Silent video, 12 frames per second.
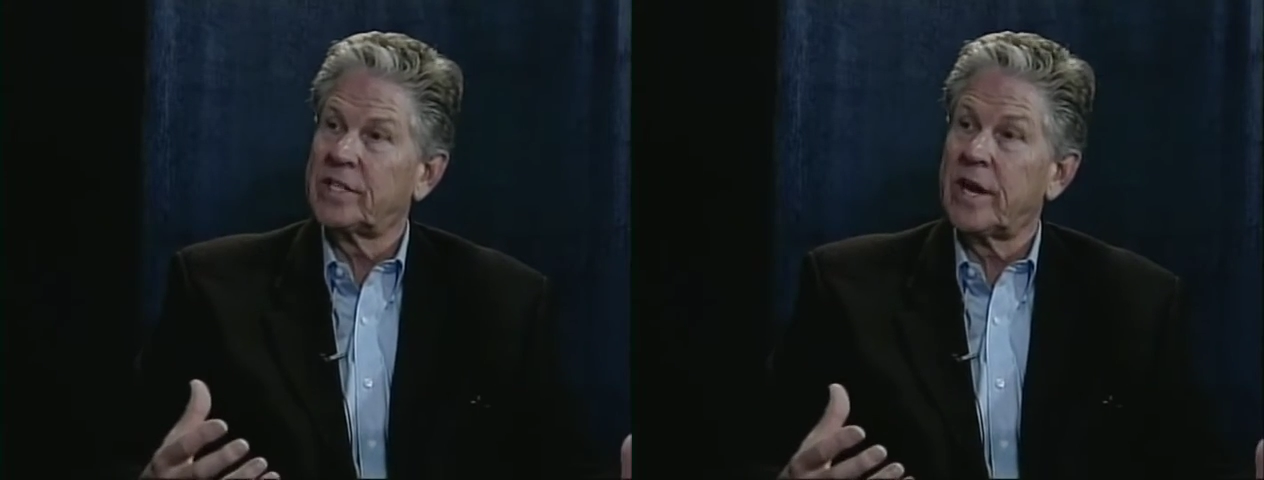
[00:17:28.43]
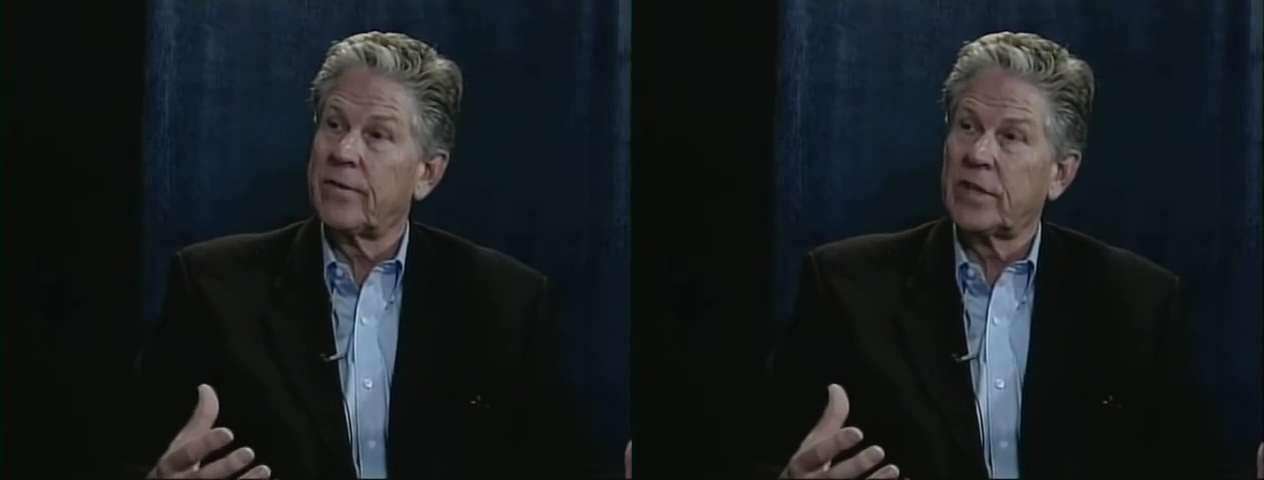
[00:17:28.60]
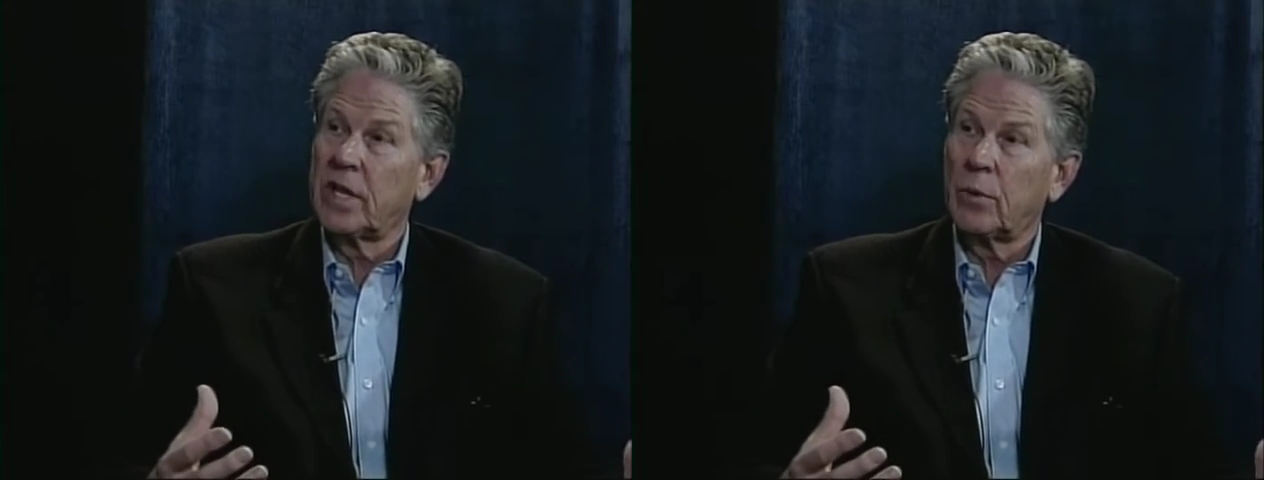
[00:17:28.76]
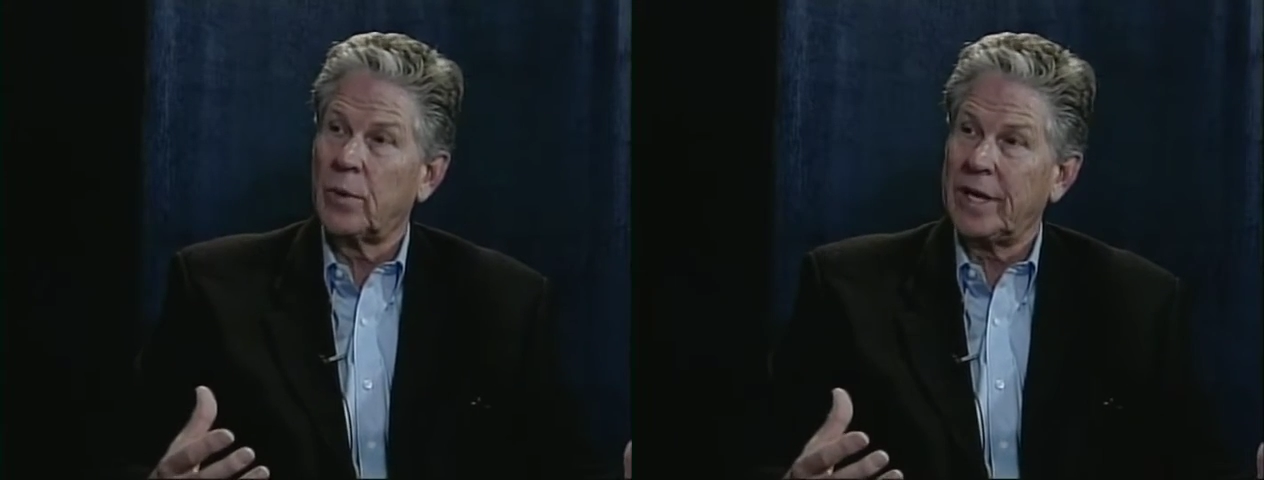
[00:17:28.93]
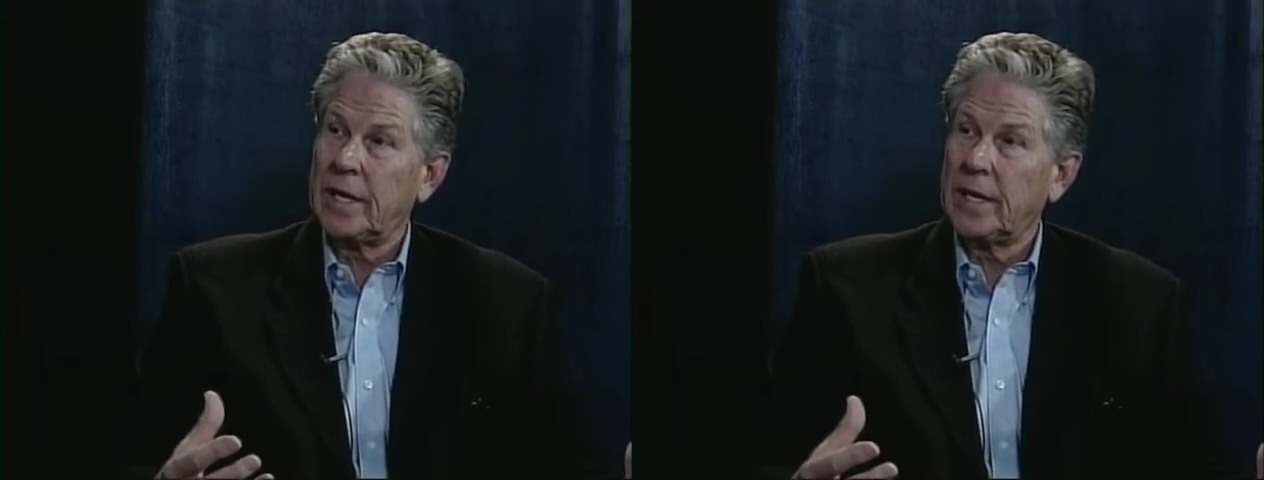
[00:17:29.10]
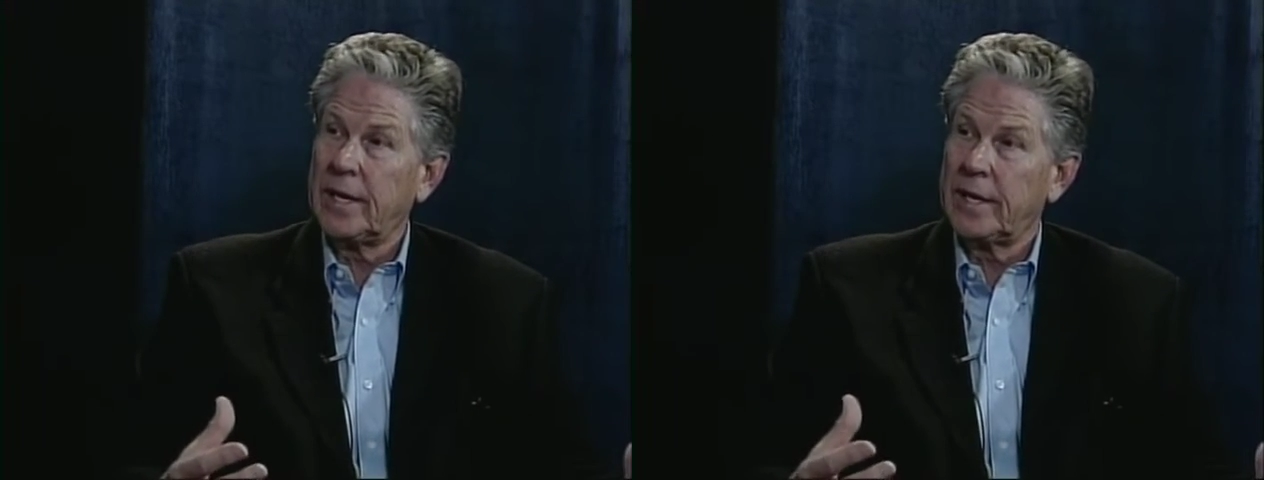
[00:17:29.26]
in everything we
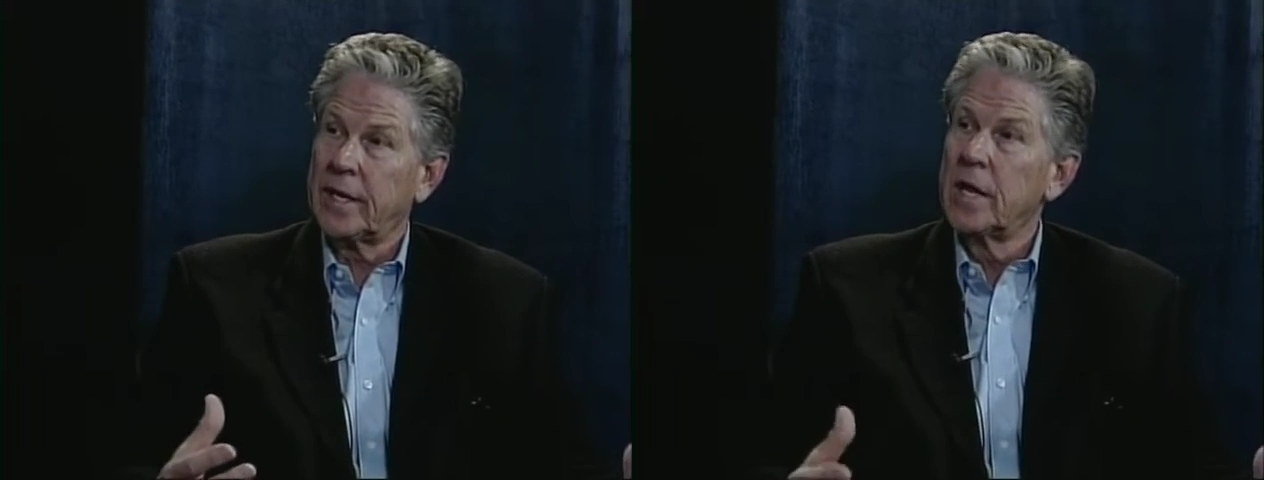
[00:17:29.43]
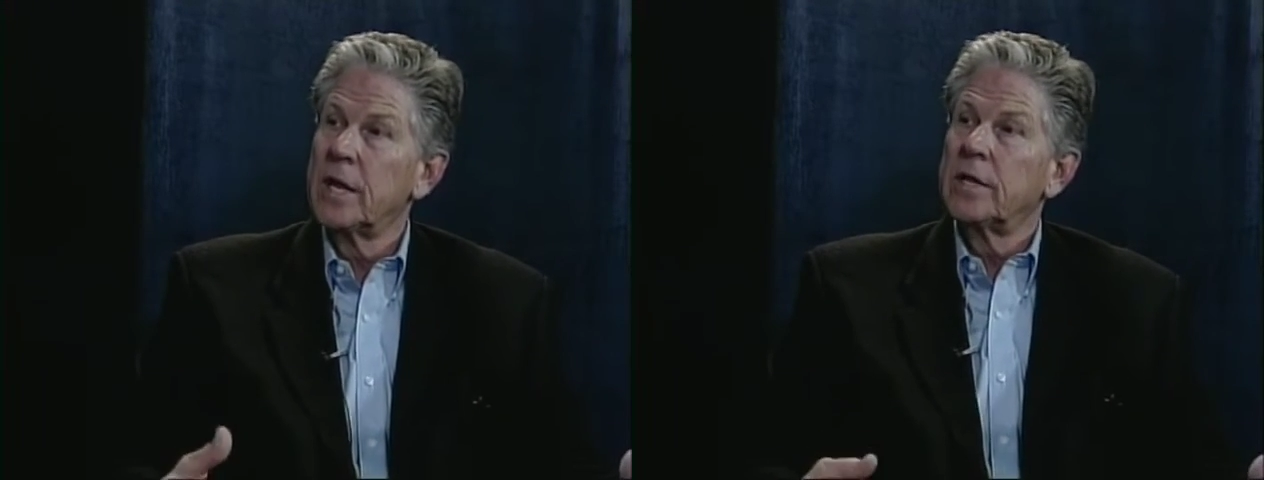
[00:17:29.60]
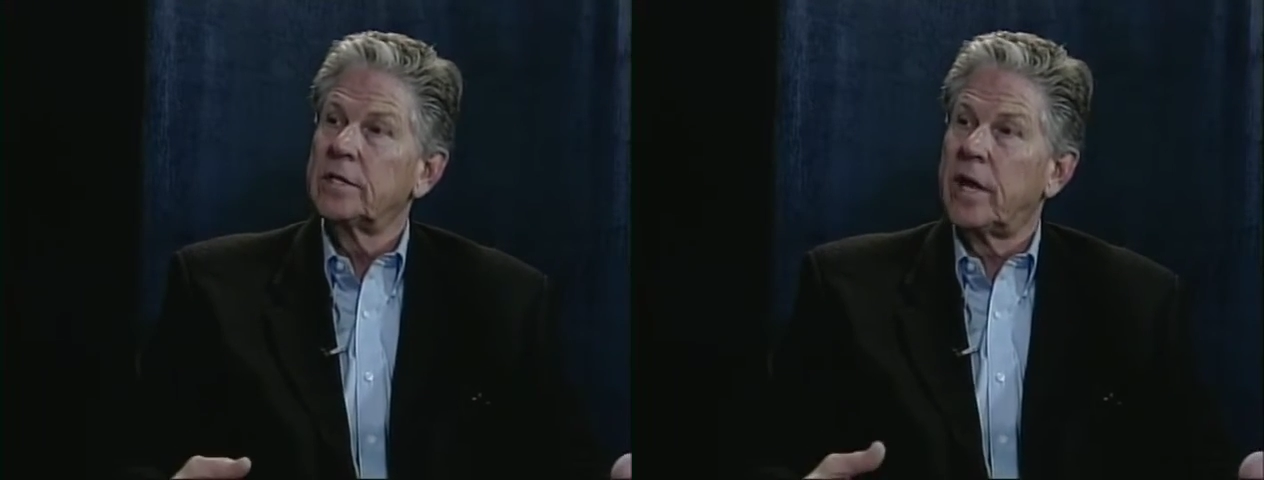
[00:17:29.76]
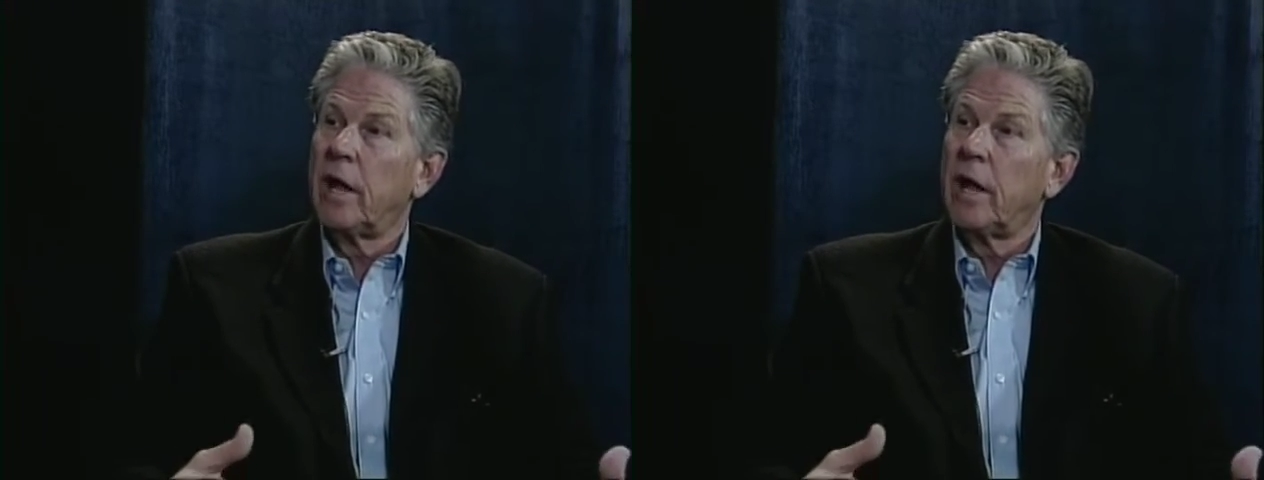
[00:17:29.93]
eat to